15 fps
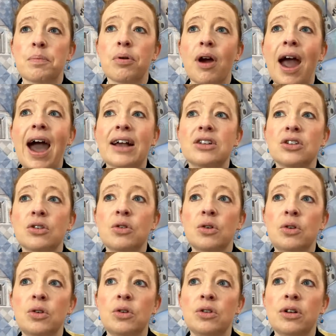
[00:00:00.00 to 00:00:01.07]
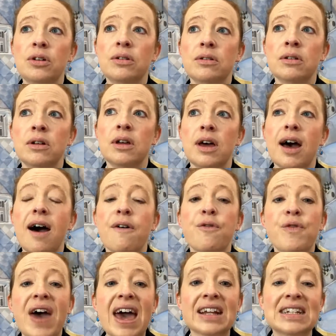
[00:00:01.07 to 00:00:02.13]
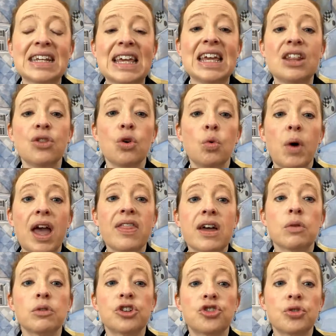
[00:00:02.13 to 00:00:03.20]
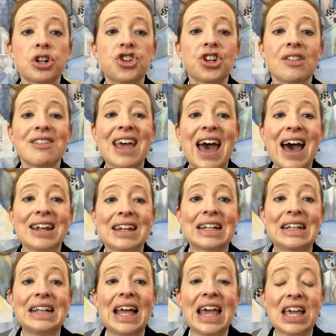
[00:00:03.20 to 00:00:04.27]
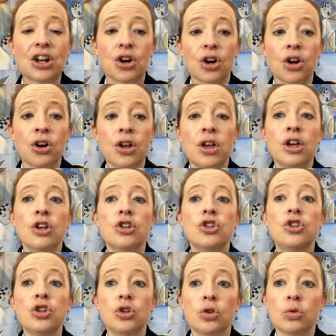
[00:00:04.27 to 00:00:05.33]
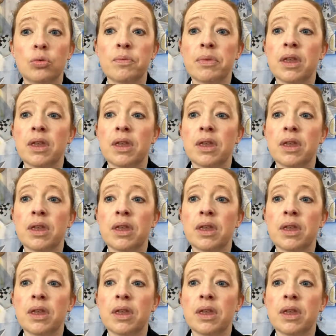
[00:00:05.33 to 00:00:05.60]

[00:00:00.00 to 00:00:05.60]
practical effect in the way that restrictions added later do.